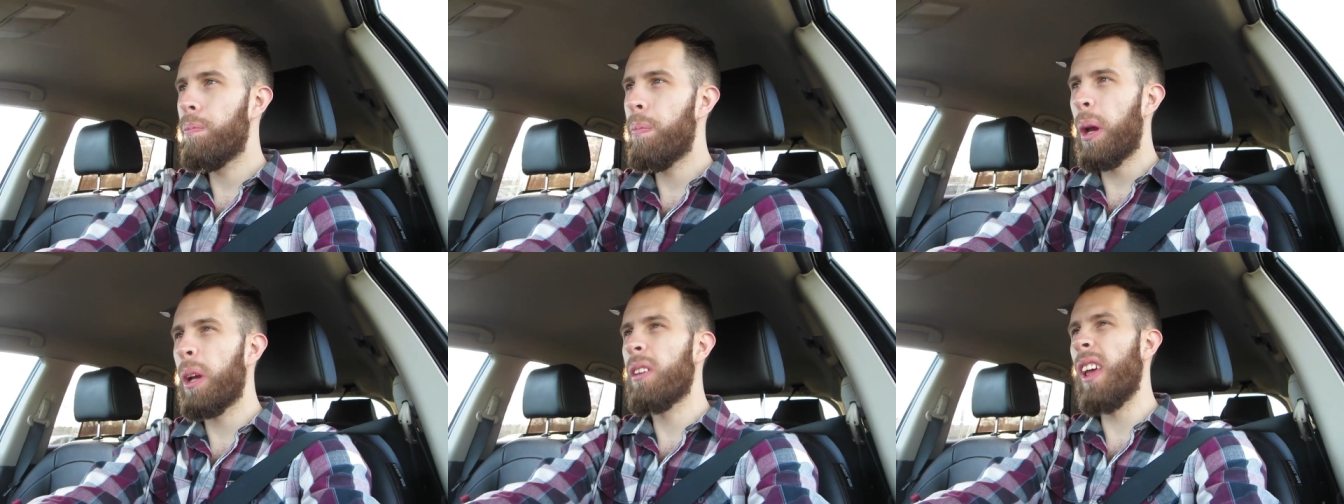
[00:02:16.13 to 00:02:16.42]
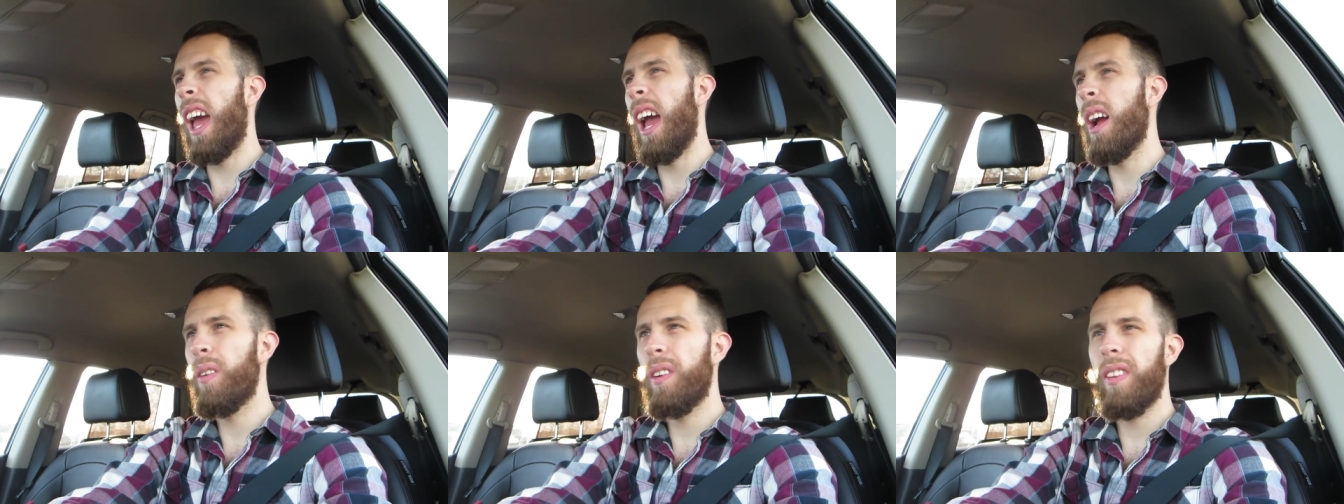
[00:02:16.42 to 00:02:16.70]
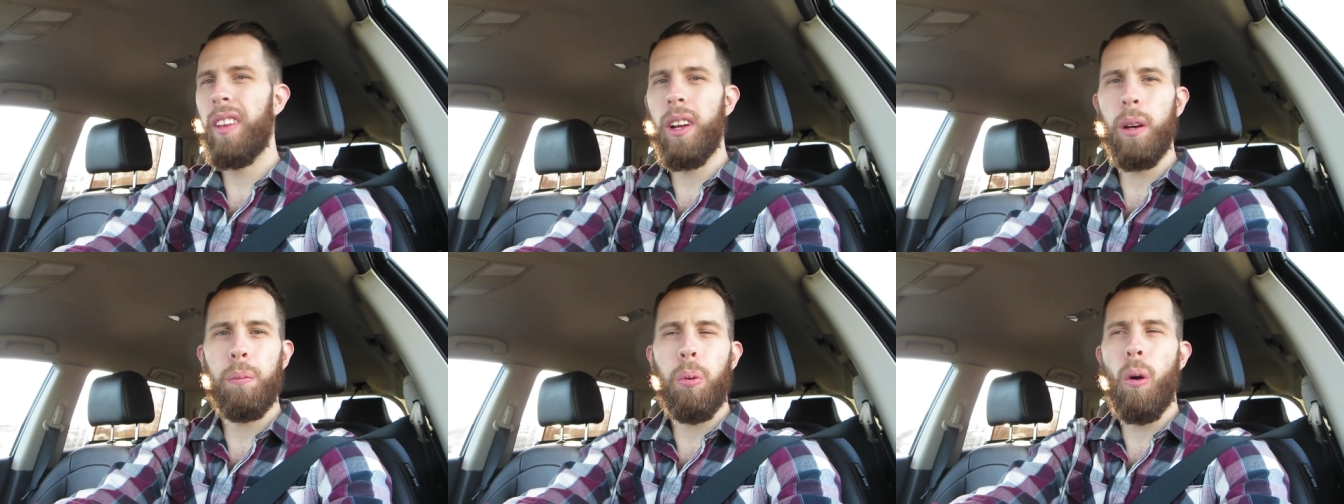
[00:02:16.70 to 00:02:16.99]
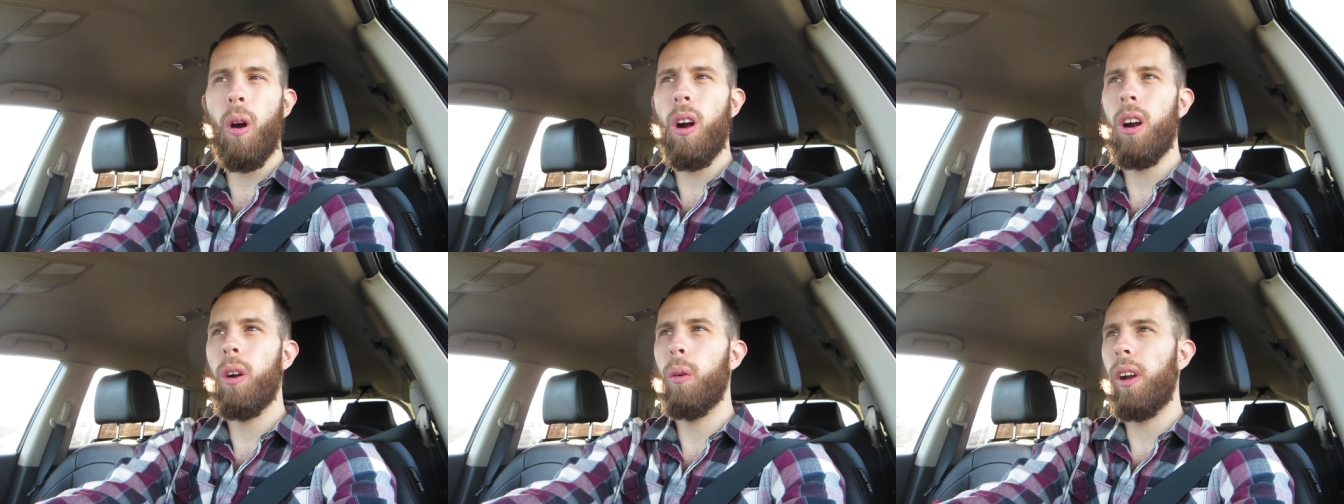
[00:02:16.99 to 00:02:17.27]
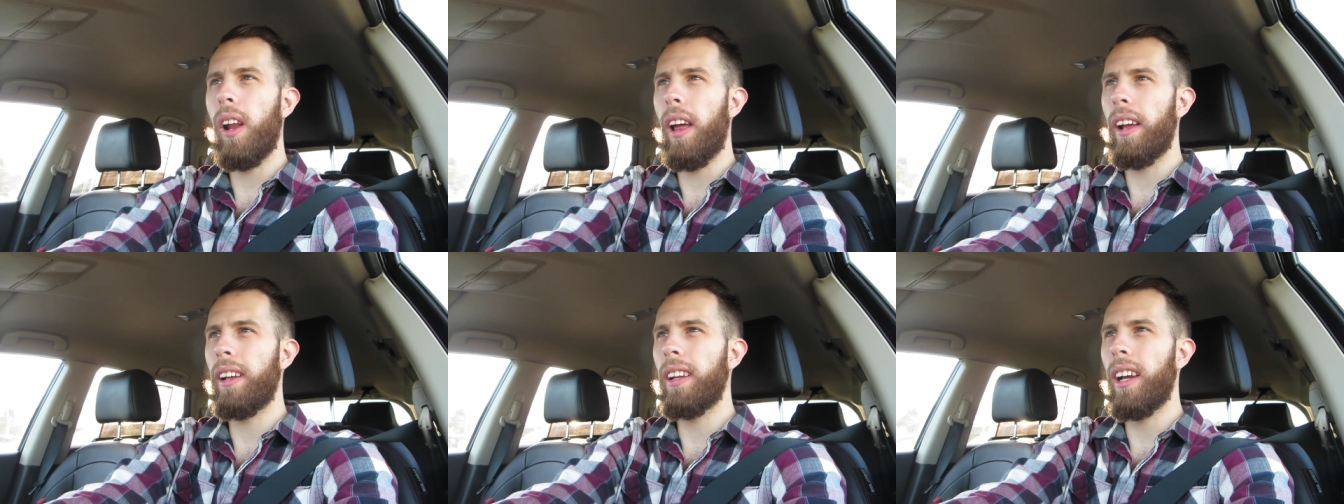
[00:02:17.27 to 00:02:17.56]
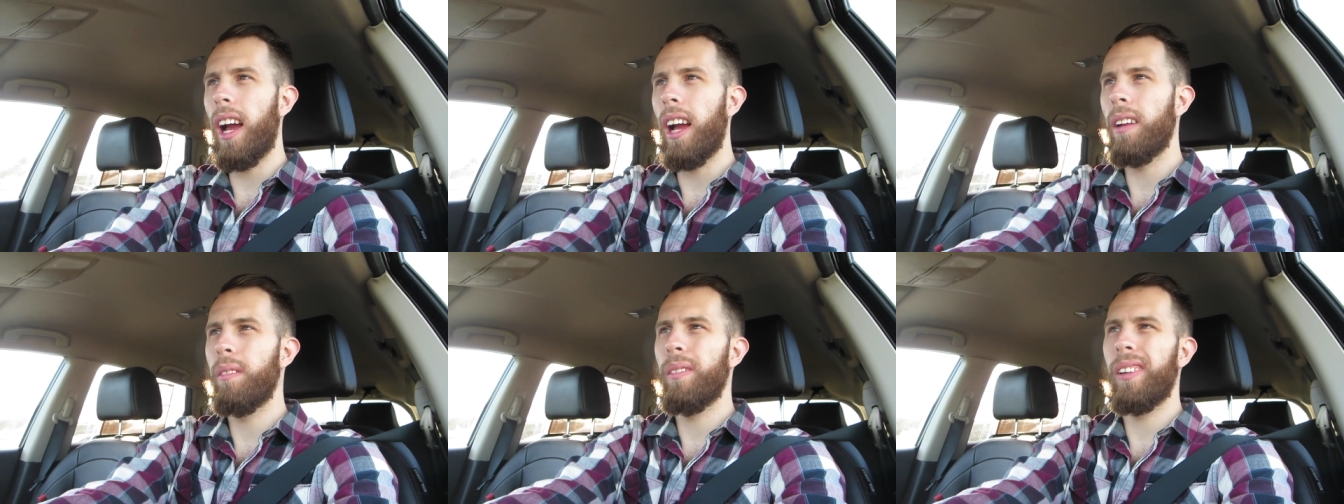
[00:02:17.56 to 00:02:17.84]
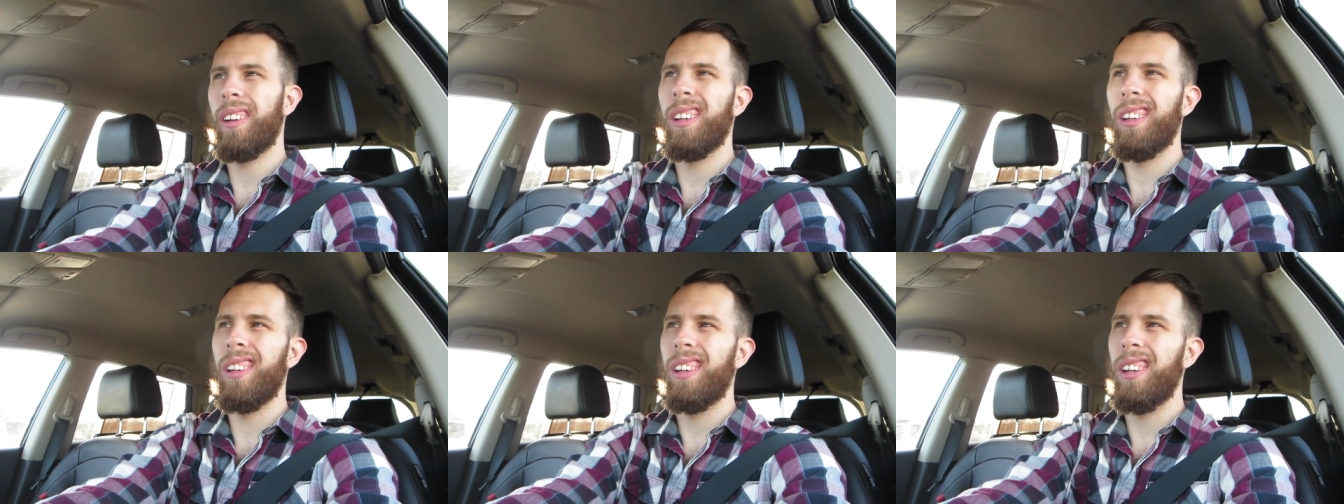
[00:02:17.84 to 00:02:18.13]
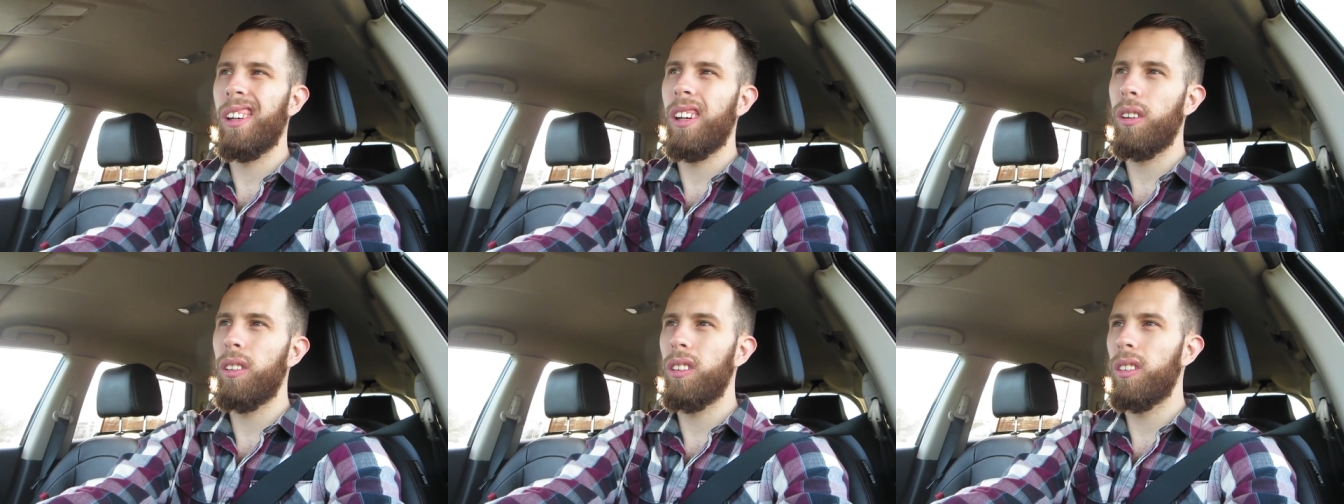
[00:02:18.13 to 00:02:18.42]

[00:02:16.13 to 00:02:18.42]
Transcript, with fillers: Picked everything apart when I get. I'm like, oh,